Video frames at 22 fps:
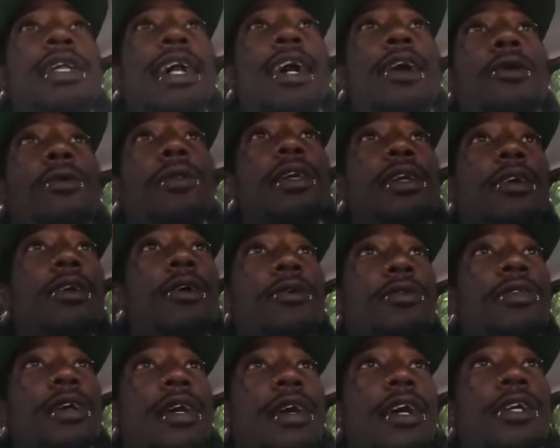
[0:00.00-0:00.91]
that only
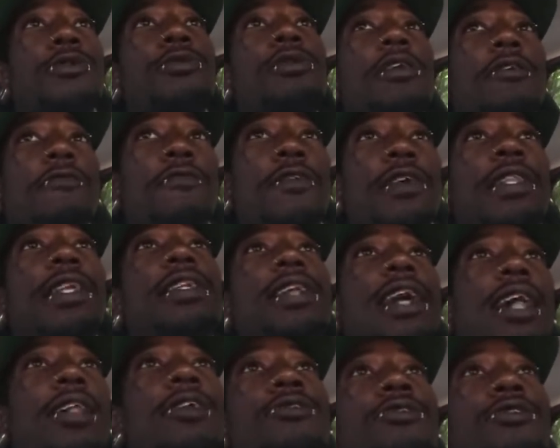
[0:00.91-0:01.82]
cost
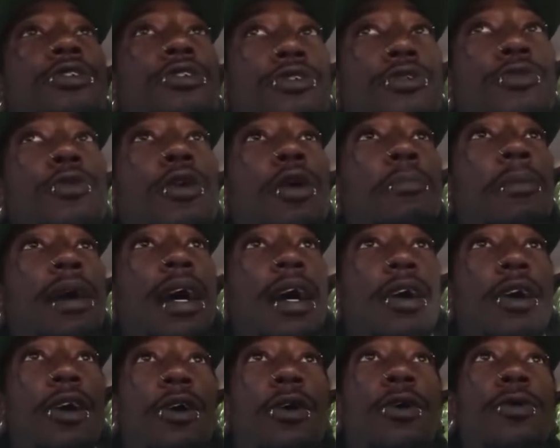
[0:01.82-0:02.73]
$150 to do on
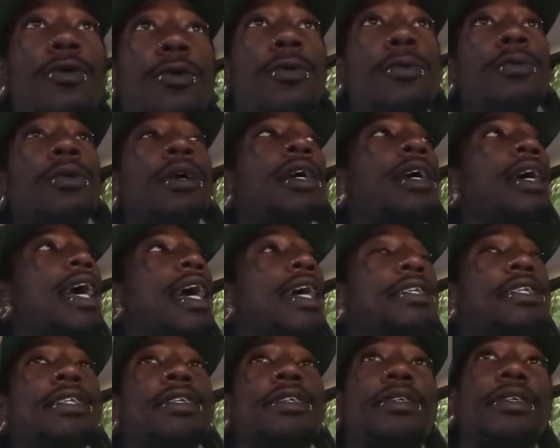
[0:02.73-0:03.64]
my own and
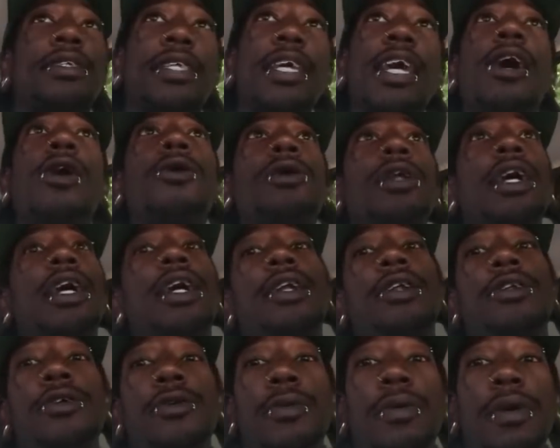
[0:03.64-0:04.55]
she still
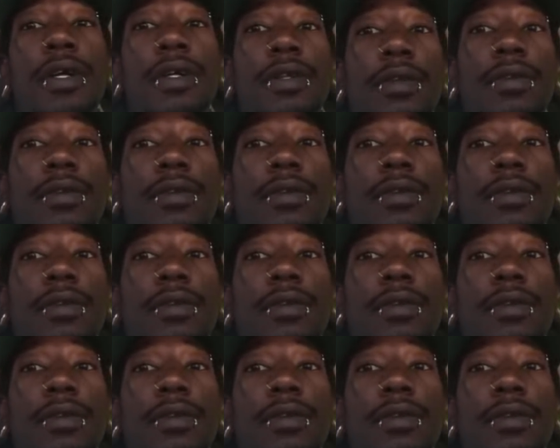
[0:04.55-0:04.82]
didn't do it